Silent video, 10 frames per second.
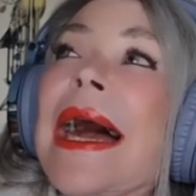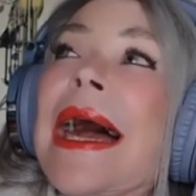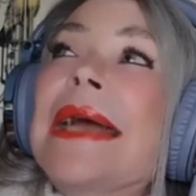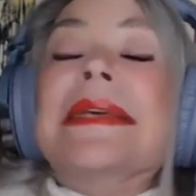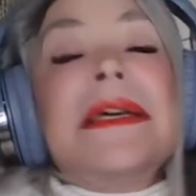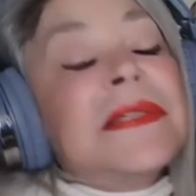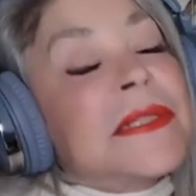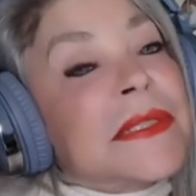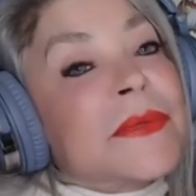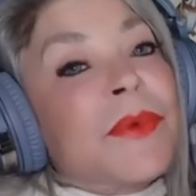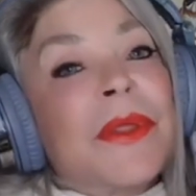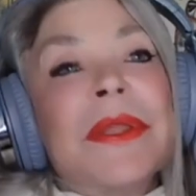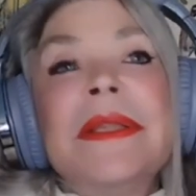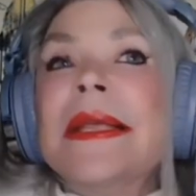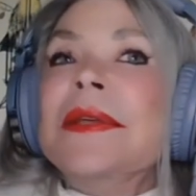So yes. Well,
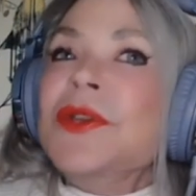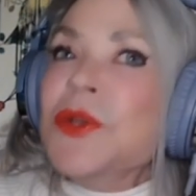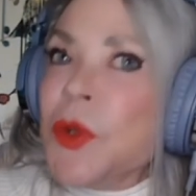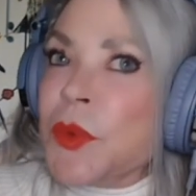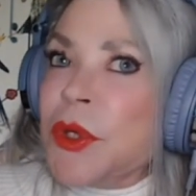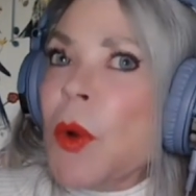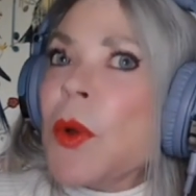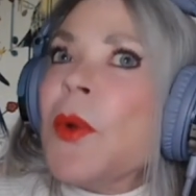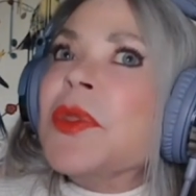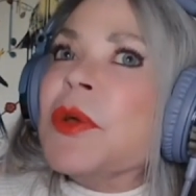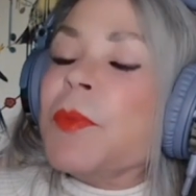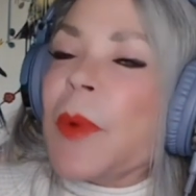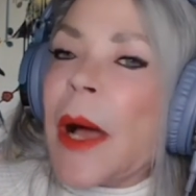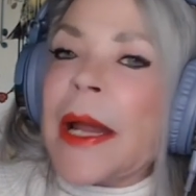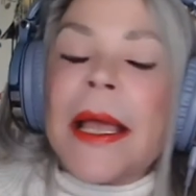they, you know, Yoko and the...
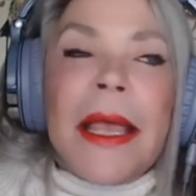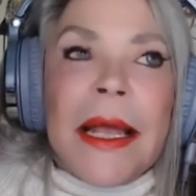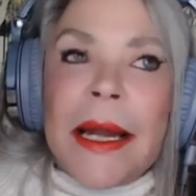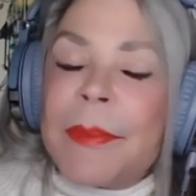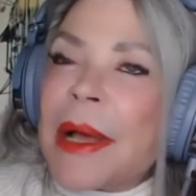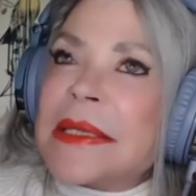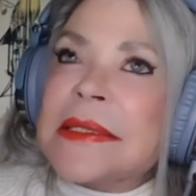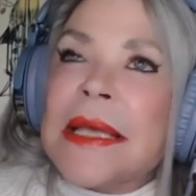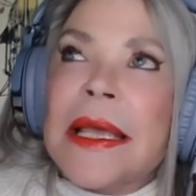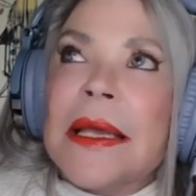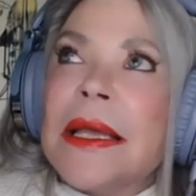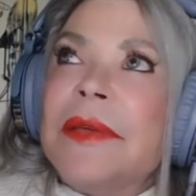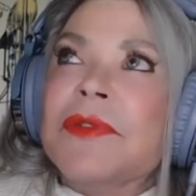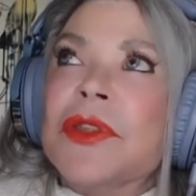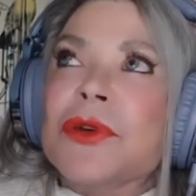And again, I'm not saying,
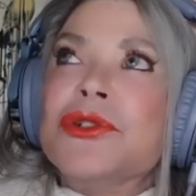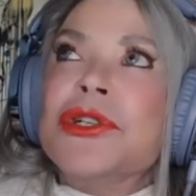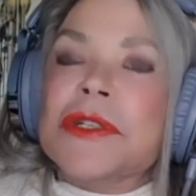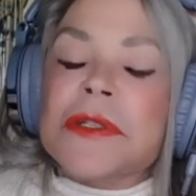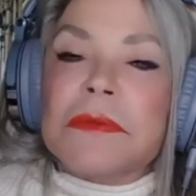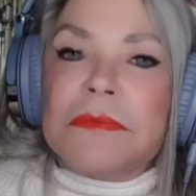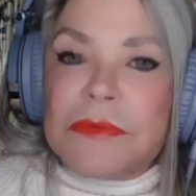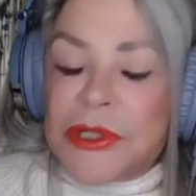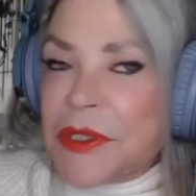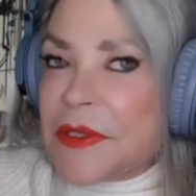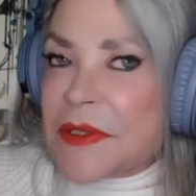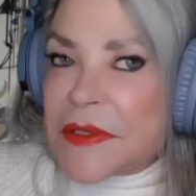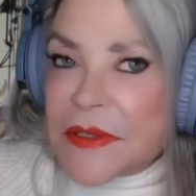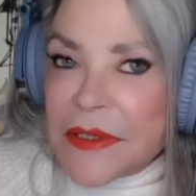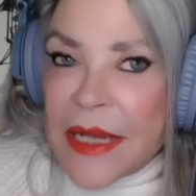even though she's
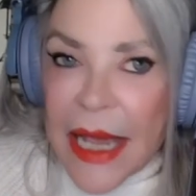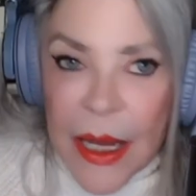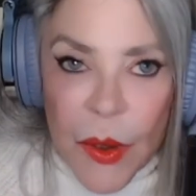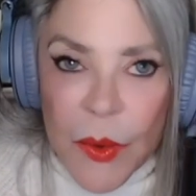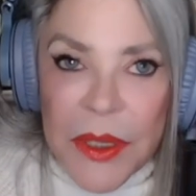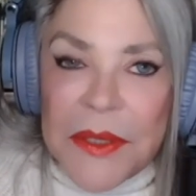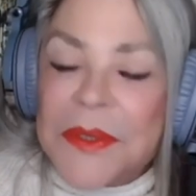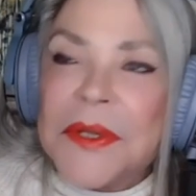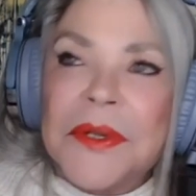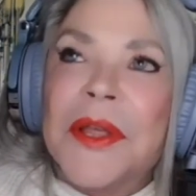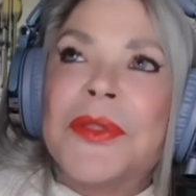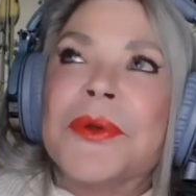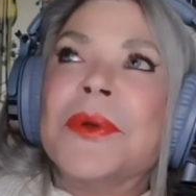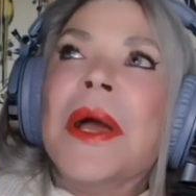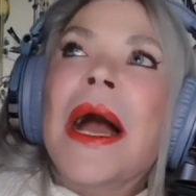she's now in another...